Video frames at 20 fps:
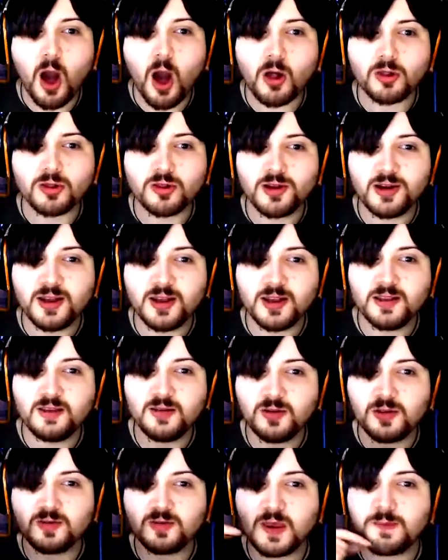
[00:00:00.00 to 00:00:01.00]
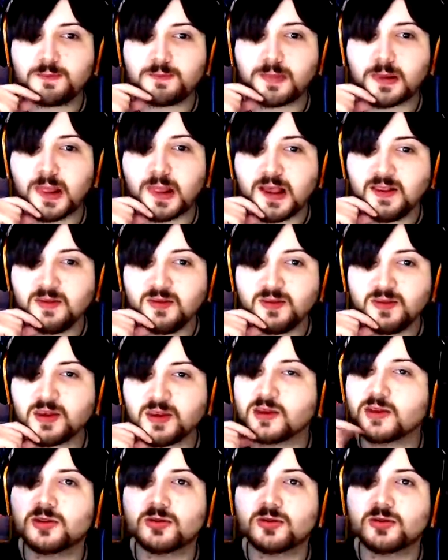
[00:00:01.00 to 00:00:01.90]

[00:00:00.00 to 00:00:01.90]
Look at those wee plant things.